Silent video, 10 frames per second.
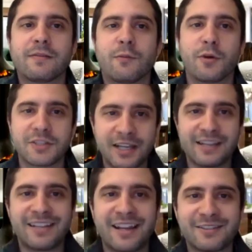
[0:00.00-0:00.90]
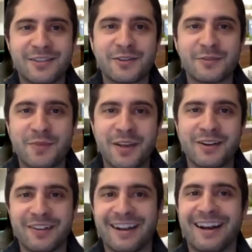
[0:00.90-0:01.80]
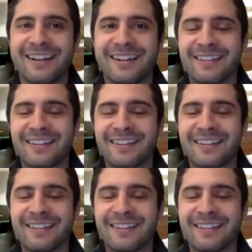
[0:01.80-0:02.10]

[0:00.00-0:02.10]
One sentence answers, Peter and Kyle.